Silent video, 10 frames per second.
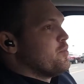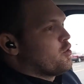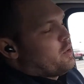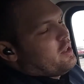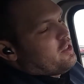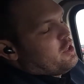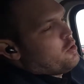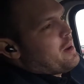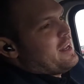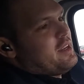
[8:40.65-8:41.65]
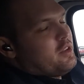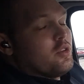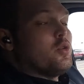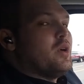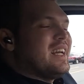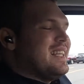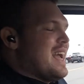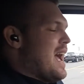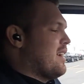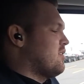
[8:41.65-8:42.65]
So anything you may need to
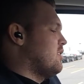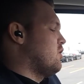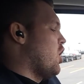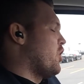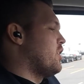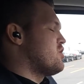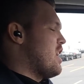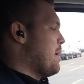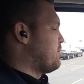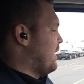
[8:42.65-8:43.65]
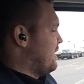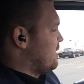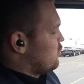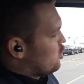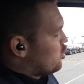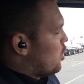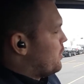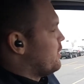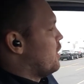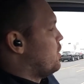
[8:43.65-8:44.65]
quickly access on the job site should
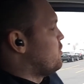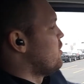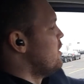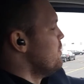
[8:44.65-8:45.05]
go in those.